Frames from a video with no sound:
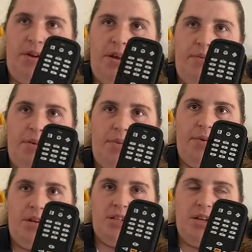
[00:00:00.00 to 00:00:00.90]
and
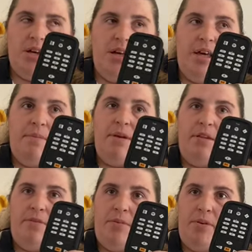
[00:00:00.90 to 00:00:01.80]
rewind. But
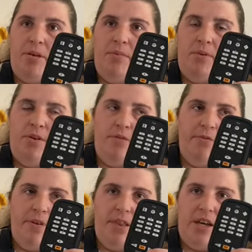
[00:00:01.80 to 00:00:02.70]
if you want to move,
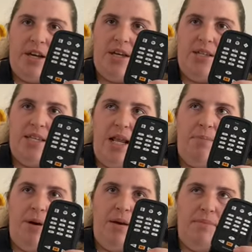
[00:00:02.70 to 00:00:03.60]
like I said,
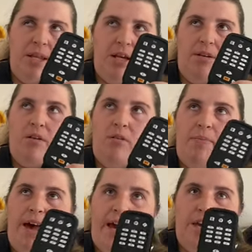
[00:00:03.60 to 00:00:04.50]
by minute or
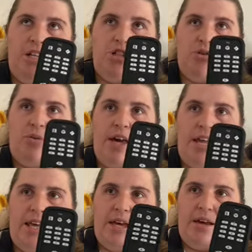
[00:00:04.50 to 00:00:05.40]
page or
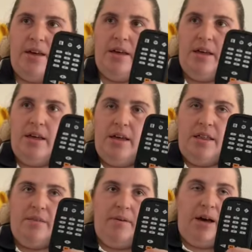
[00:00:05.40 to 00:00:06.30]
heading
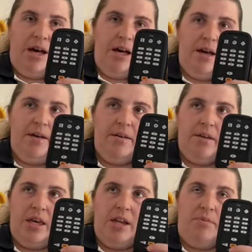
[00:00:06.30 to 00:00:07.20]

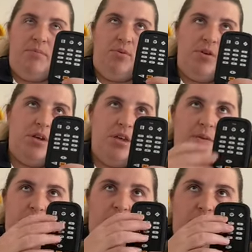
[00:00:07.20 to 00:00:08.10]
in a book, you
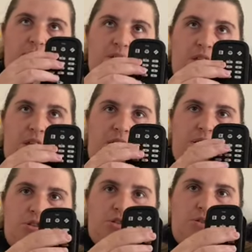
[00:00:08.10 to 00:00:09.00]
would use the
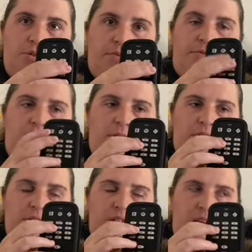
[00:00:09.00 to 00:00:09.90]
2, 4
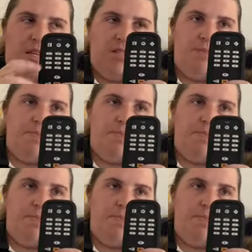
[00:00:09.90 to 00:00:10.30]
and 6.